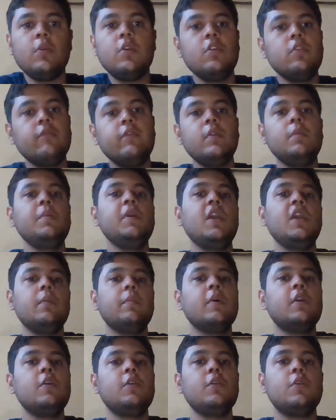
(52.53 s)
you will be
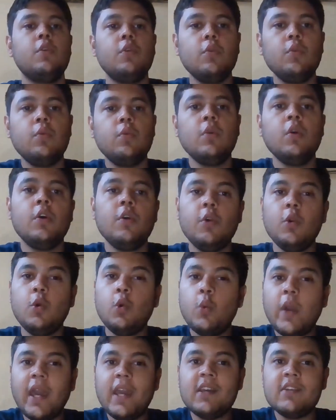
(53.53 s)
able to
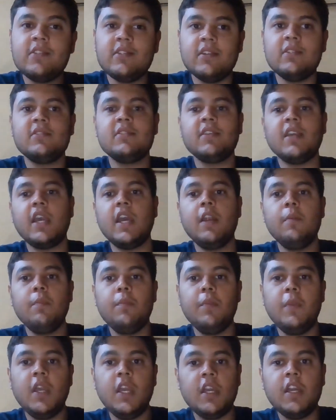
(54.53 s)
do excels and
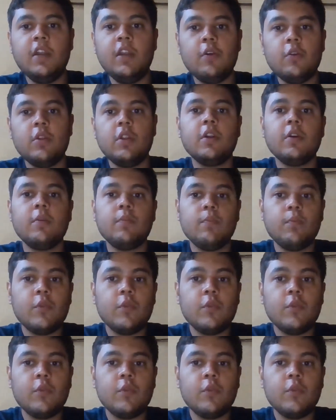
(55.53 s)
make it to the